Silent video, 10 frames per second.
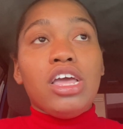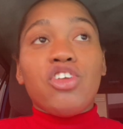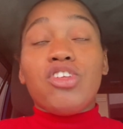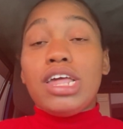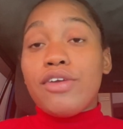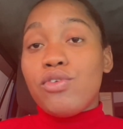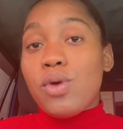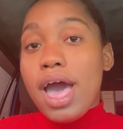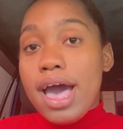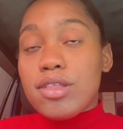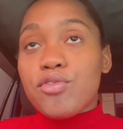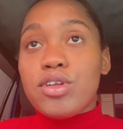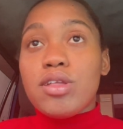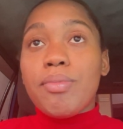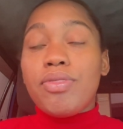She's like, if you ask for
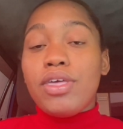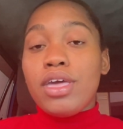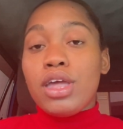something,